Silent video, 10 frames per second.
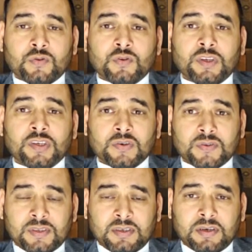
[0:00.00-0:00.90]
to
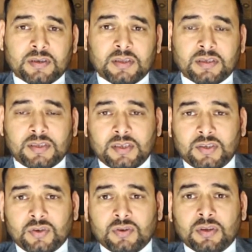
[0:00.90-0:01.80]
reconsider the
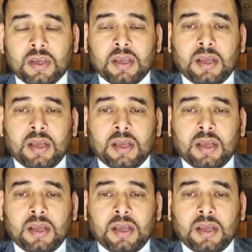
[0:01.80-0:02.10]
decision